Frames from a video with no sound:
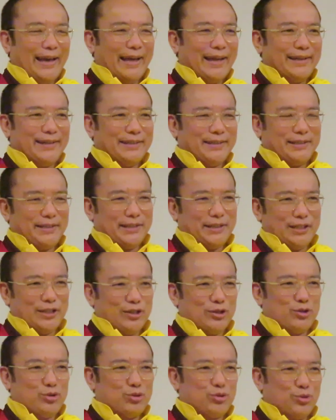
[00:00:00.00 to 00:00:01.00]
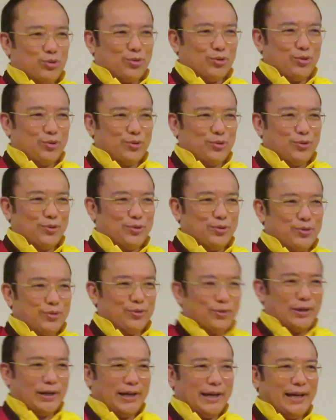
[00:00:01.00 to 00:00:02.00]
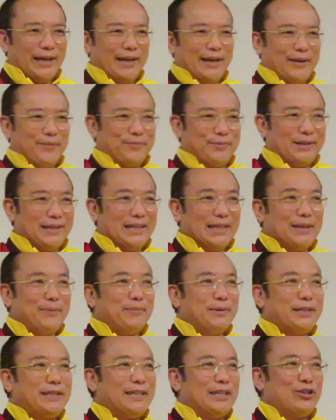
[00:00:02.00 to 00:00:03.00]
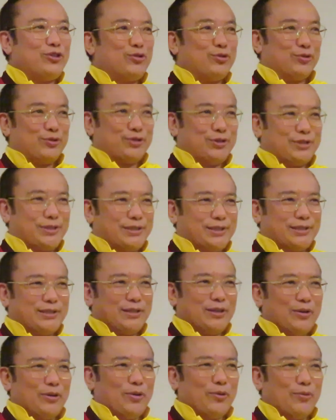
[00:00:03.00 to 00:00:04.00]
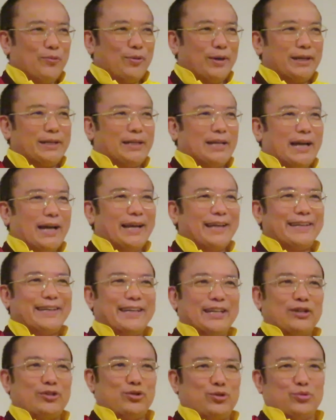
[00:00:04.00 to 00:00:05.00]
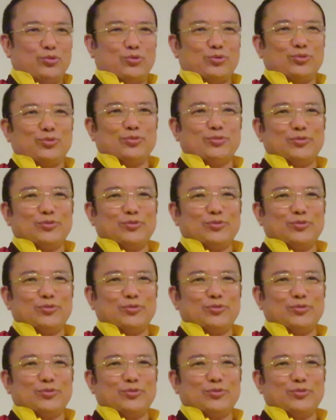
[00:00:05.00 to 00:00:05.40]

and so I have limitations what I can do.